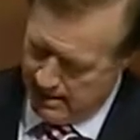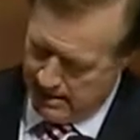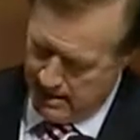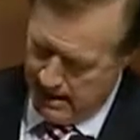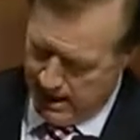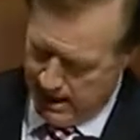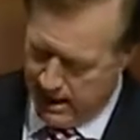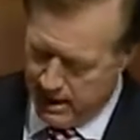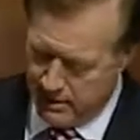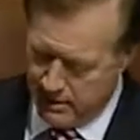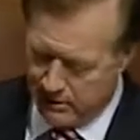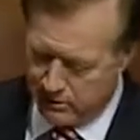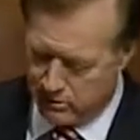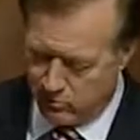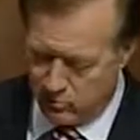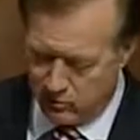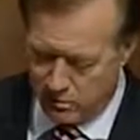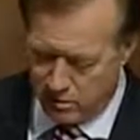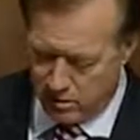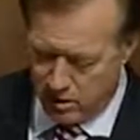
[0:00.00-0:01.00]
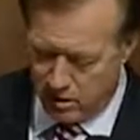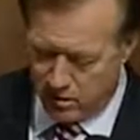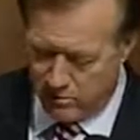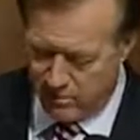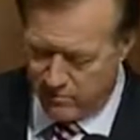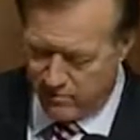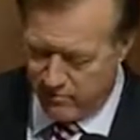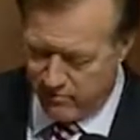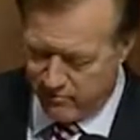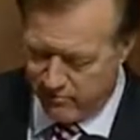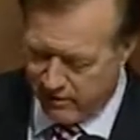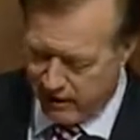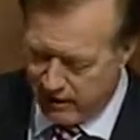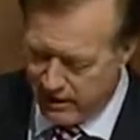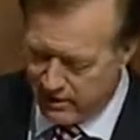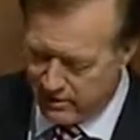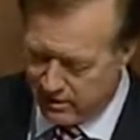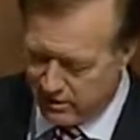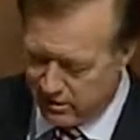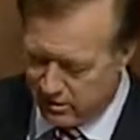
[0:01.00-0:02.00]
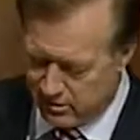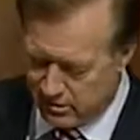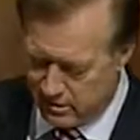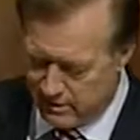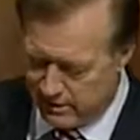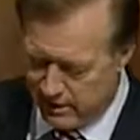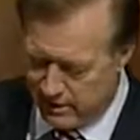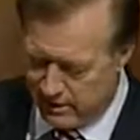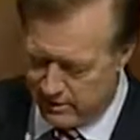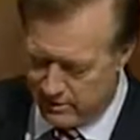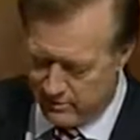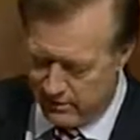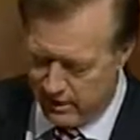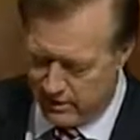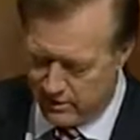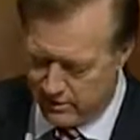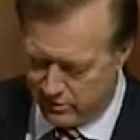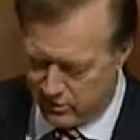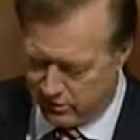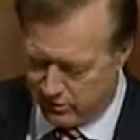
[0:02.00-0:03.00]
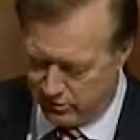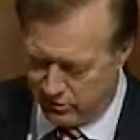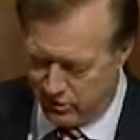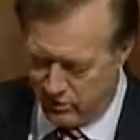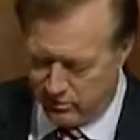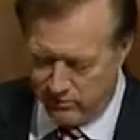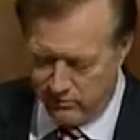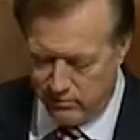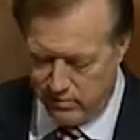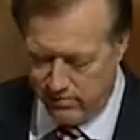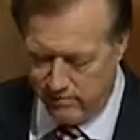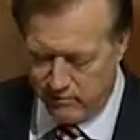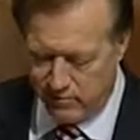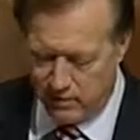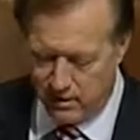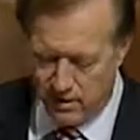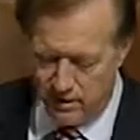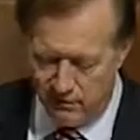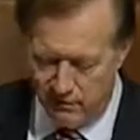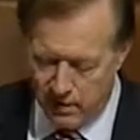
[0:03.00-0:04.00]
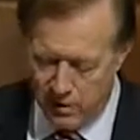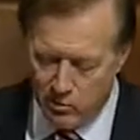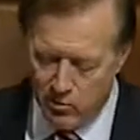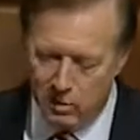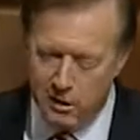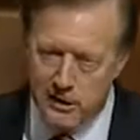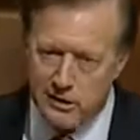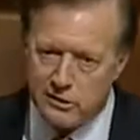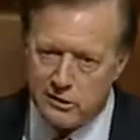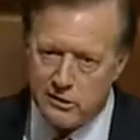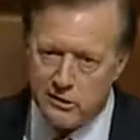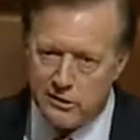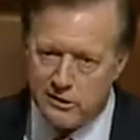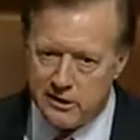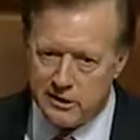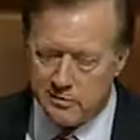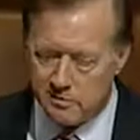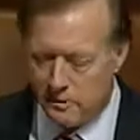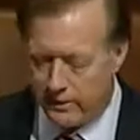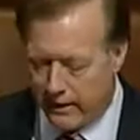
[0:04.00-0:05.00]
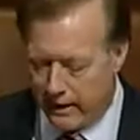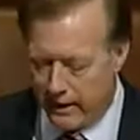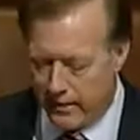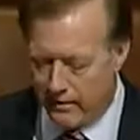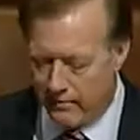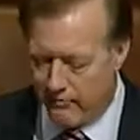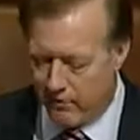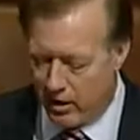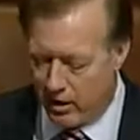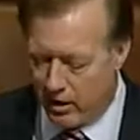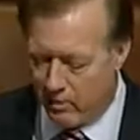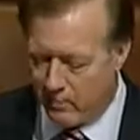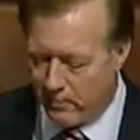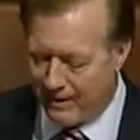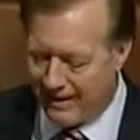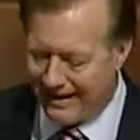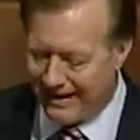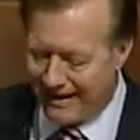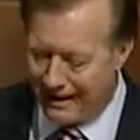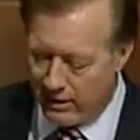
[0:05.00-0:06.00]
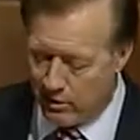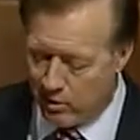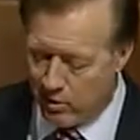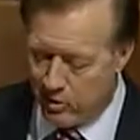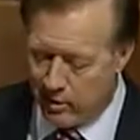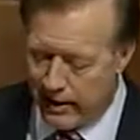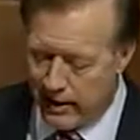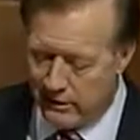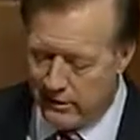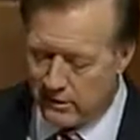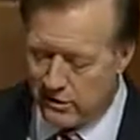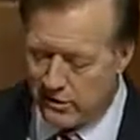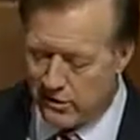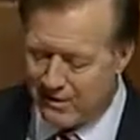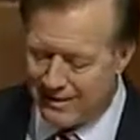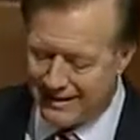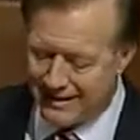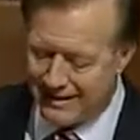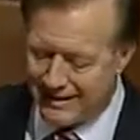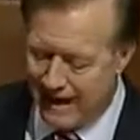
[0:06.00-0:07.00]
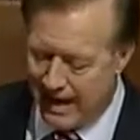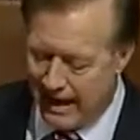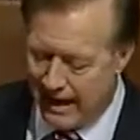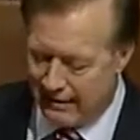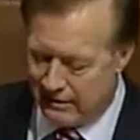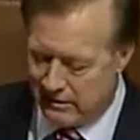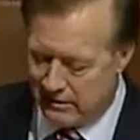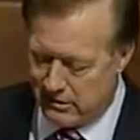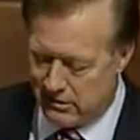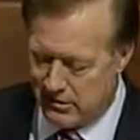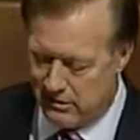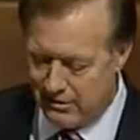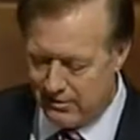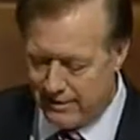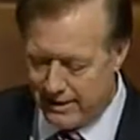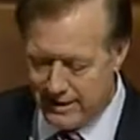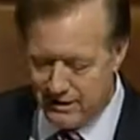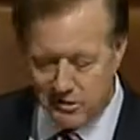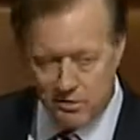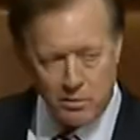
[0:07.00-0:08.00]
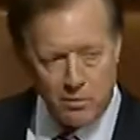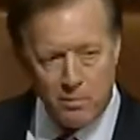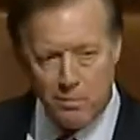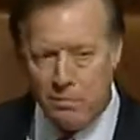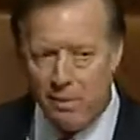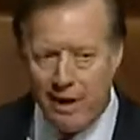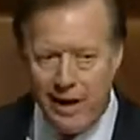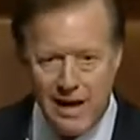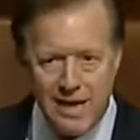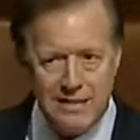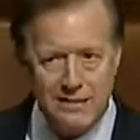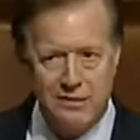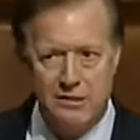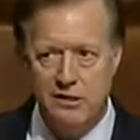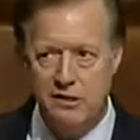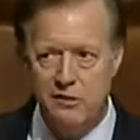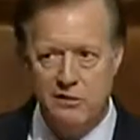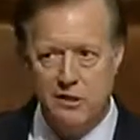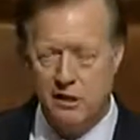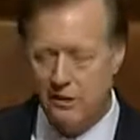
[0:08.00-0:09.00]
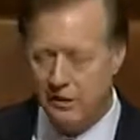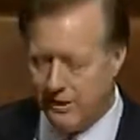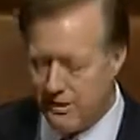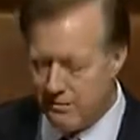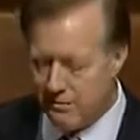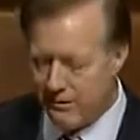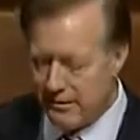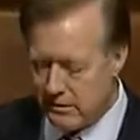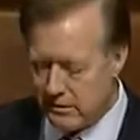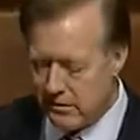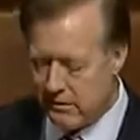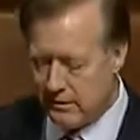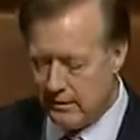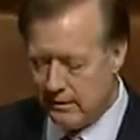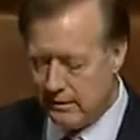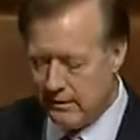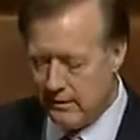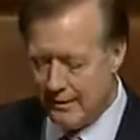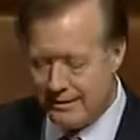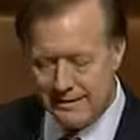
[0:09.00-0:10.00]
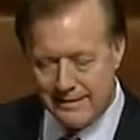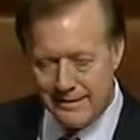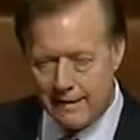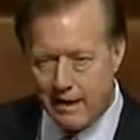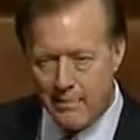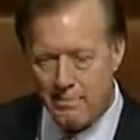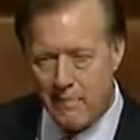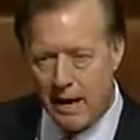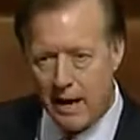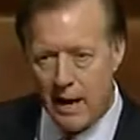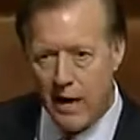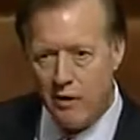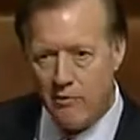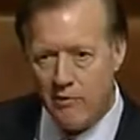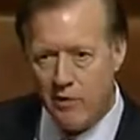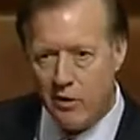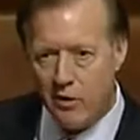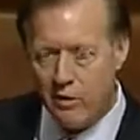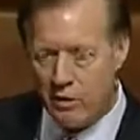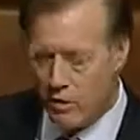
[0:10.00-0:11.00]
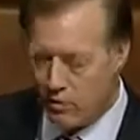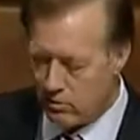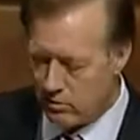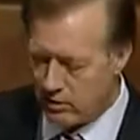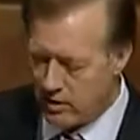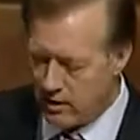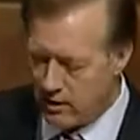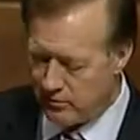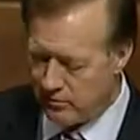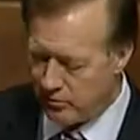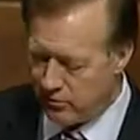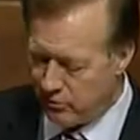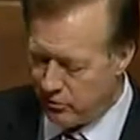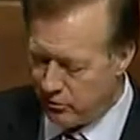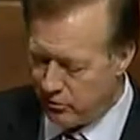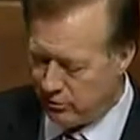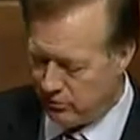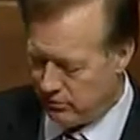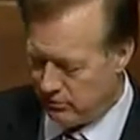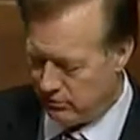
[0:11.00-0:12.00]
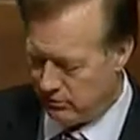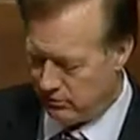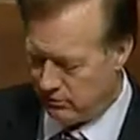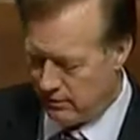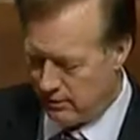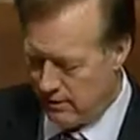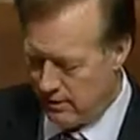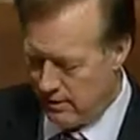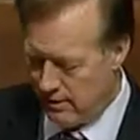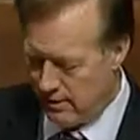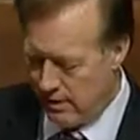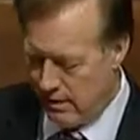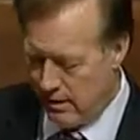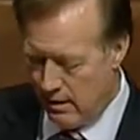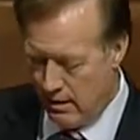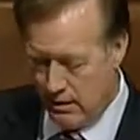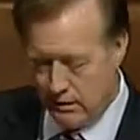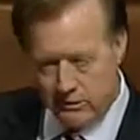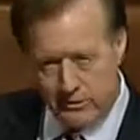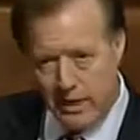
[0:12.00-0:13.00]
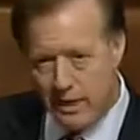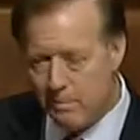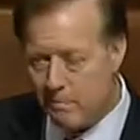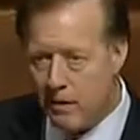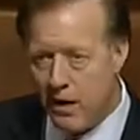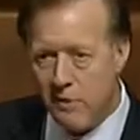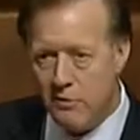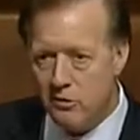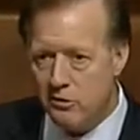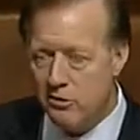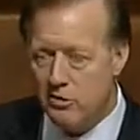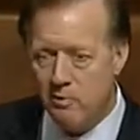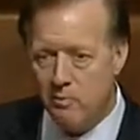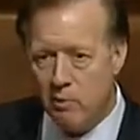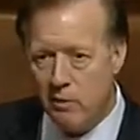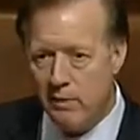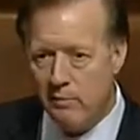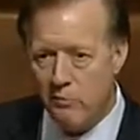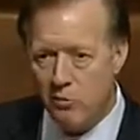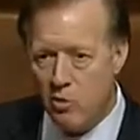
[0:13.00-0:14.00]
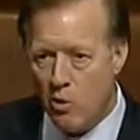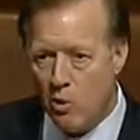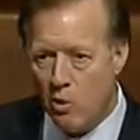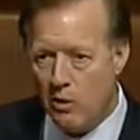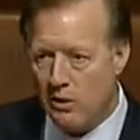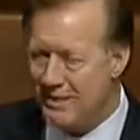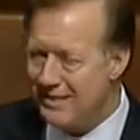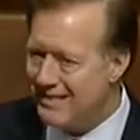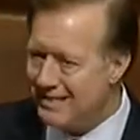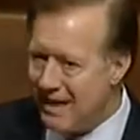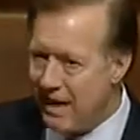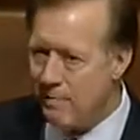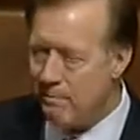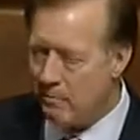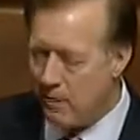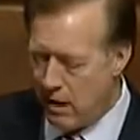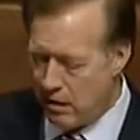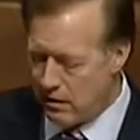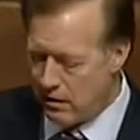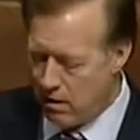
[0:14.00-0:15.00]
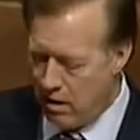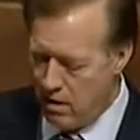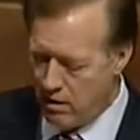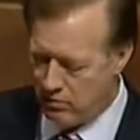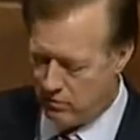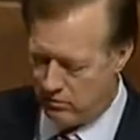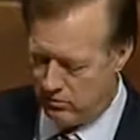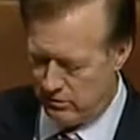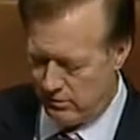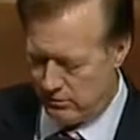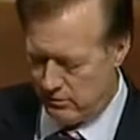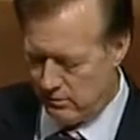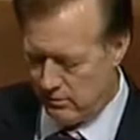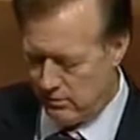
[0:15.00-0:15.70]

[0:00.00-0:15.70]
And as a result of the vagueness contained in that decision, federal agencies began developing interagency guidance that surpasses the limits set by our very own Constitution, set by the Supreme Court, set by Congress.